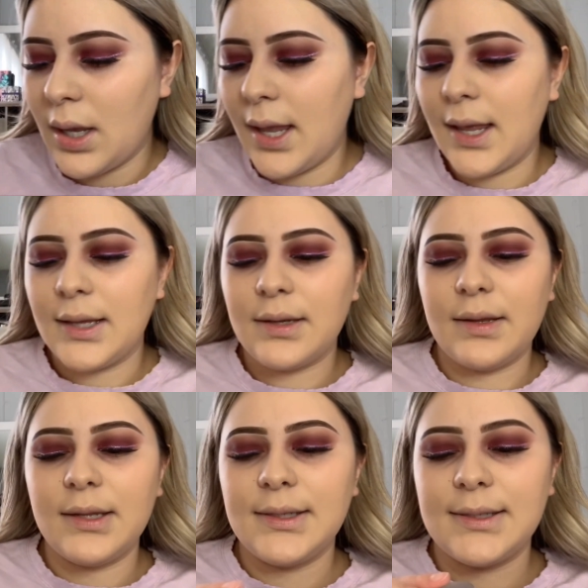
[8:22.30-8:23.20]
And
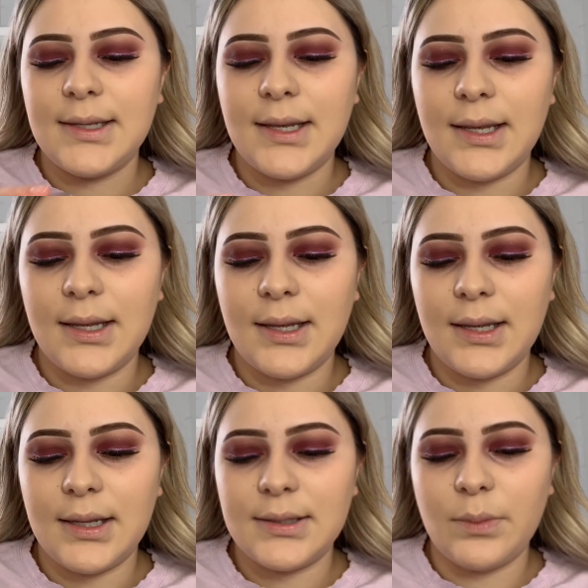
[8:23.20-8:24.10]
this
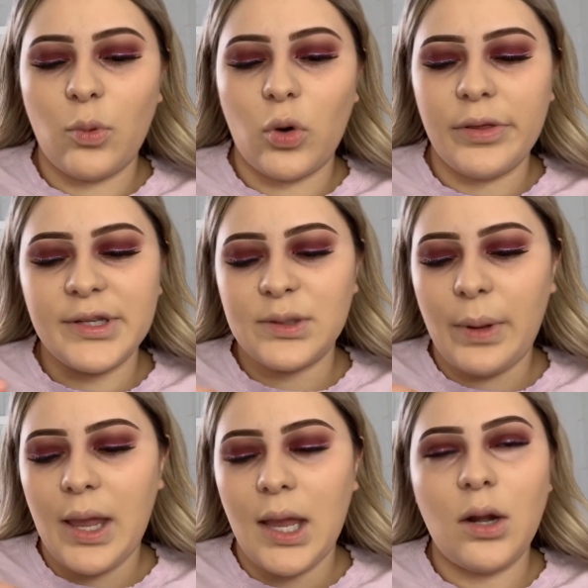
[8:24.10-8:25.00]
is Born This
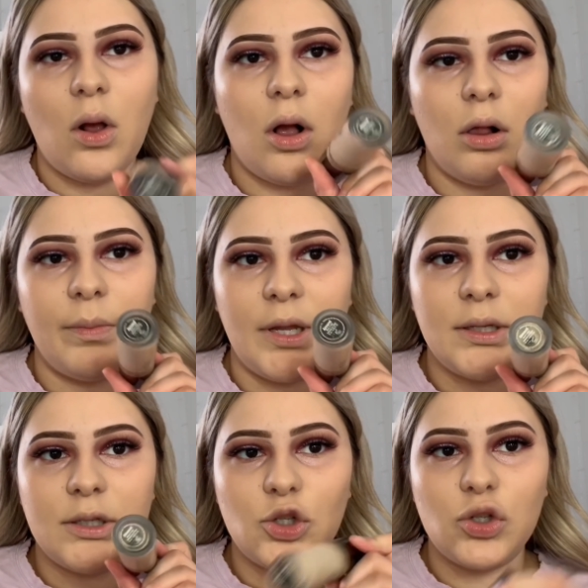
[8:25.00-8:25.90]
Way in Almond.